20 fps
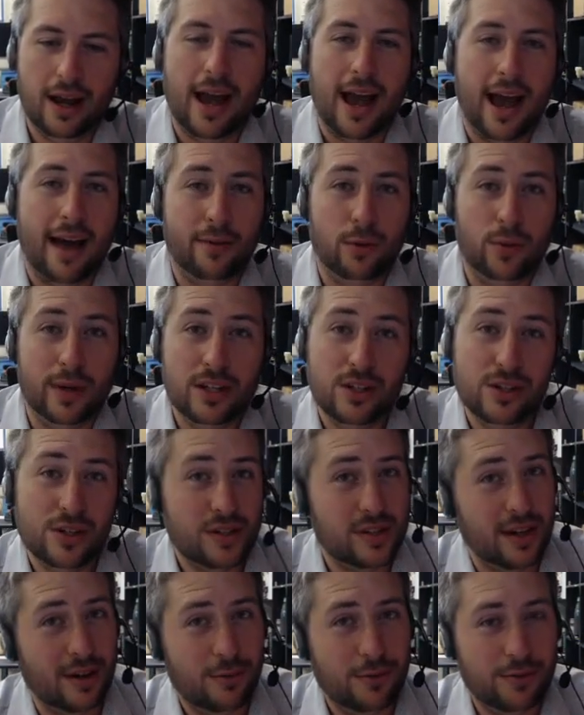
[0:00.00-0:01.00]
have a read
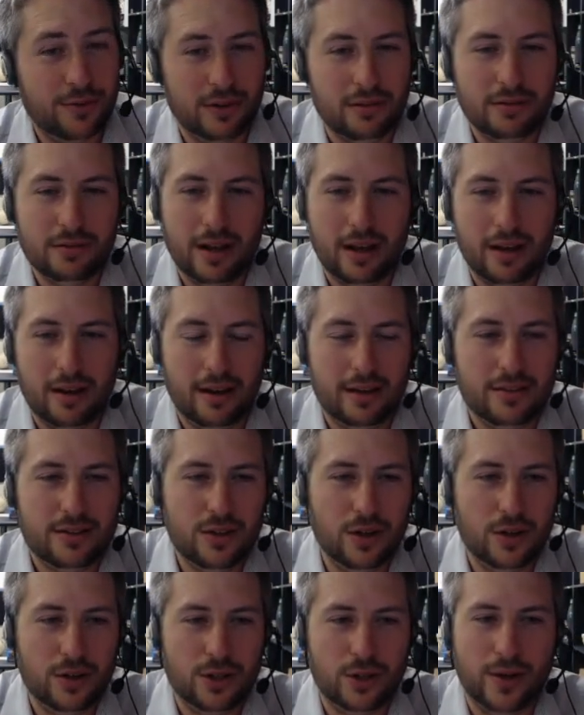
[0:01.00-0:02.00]
yourself and
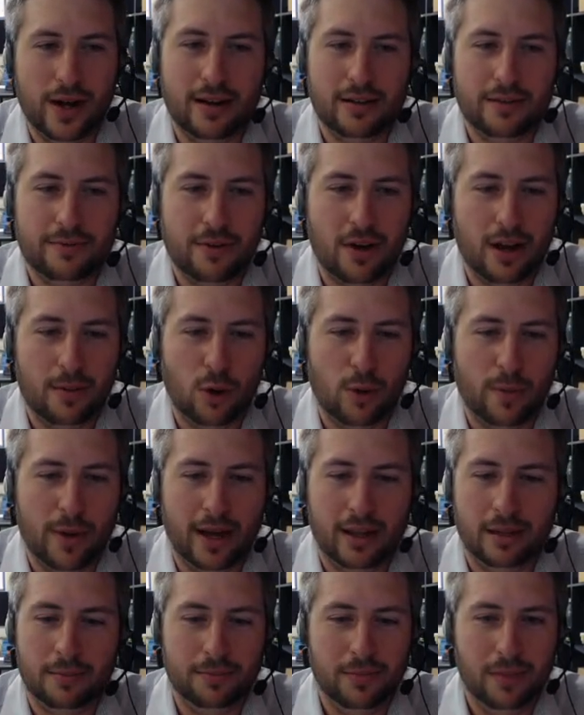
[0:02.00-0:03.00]
search around and find out more
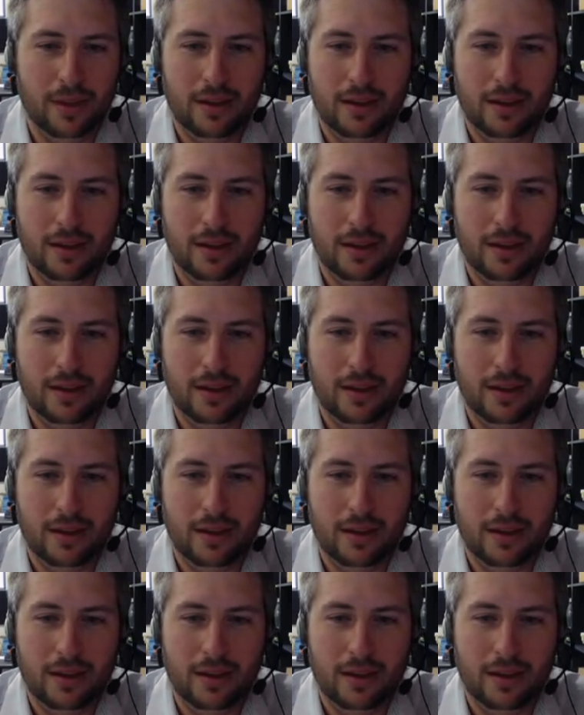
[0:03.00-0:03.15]
about them.